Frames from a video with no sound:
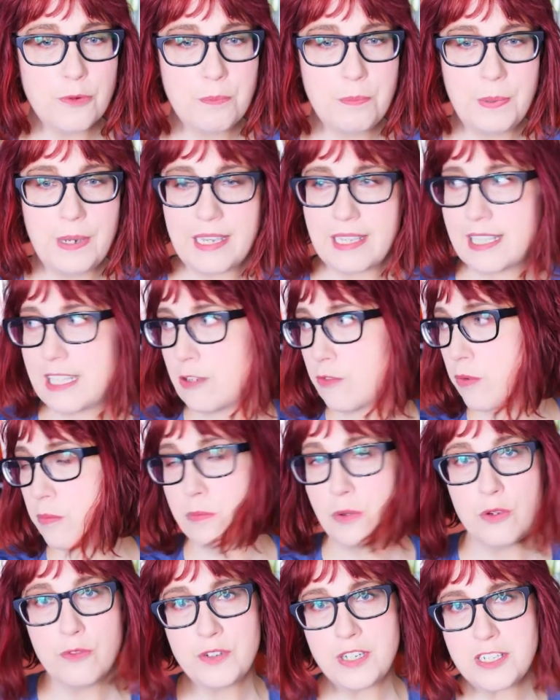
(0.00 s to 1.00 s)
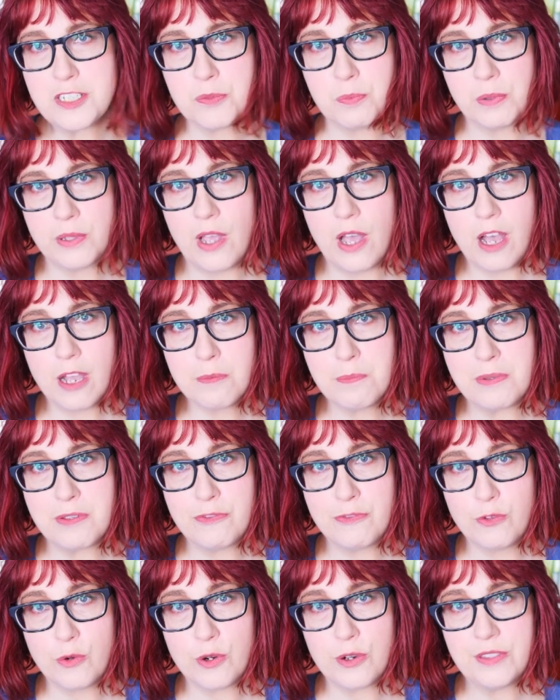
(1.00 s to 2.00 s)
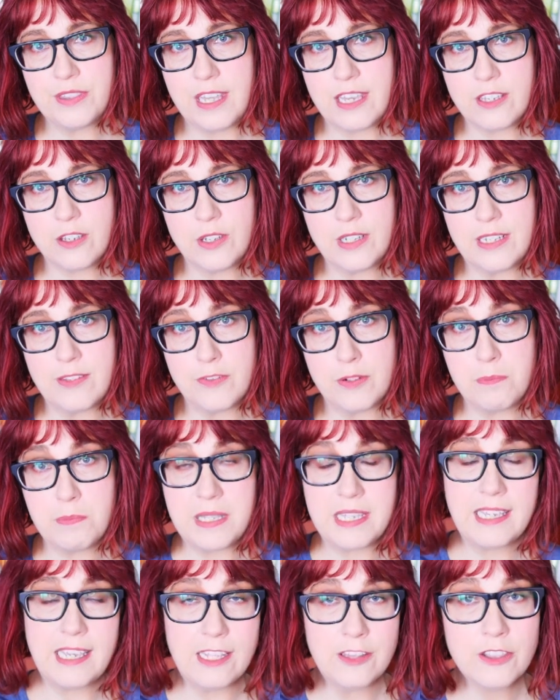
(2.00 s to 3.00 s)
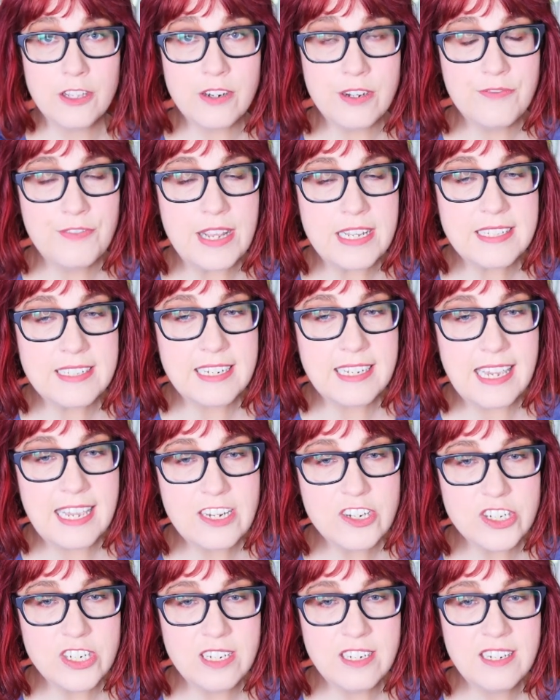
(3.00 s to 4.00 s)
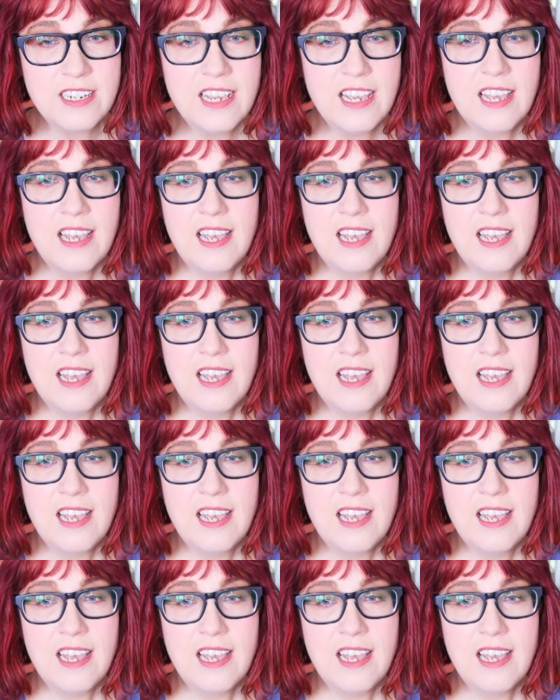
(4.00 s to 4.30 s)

but he removed his blog before they could even begin their investigation.